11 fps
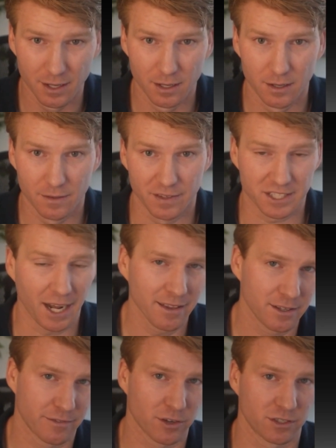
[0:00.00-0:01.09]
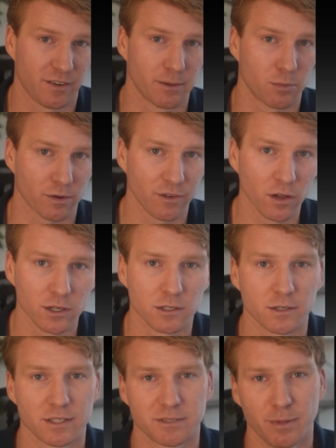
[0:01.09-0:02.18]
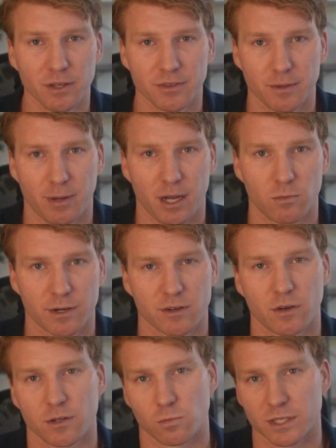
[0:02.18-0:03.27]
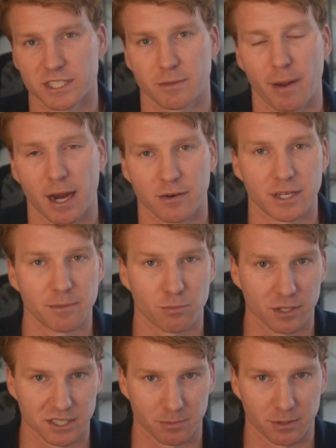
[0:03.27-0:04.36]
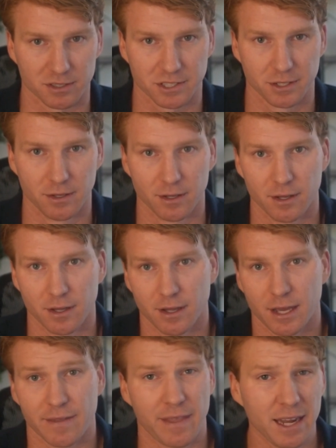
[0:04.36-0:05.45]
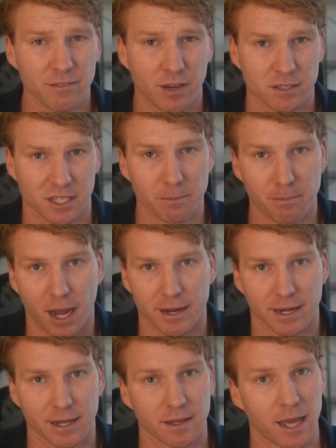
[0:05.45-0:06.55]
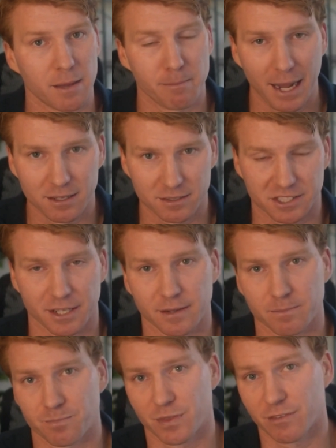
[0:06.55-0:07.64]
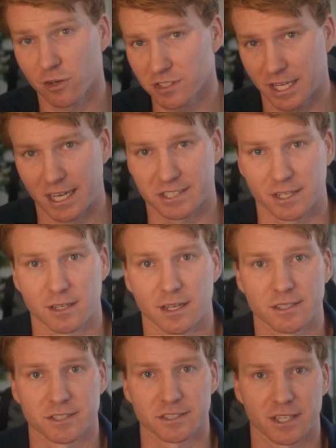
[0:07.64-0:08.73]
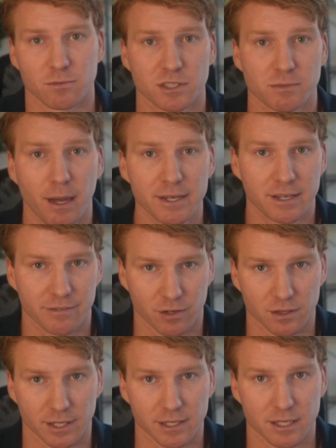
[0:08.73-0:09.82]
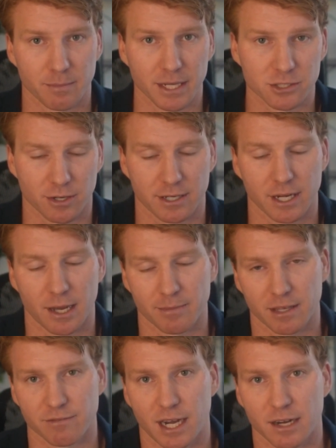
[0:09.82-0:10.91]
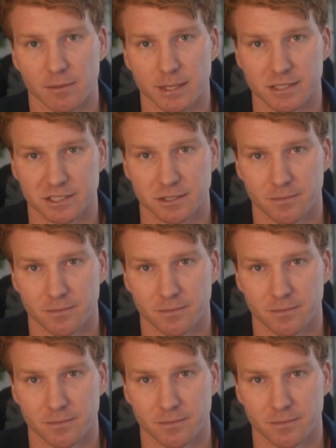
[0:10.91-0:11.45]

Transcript: This highly diversified portfolio is built upon what are called risk parity principles, and that involves combining and balancing diverse asset classes that respond differently to major economic environments.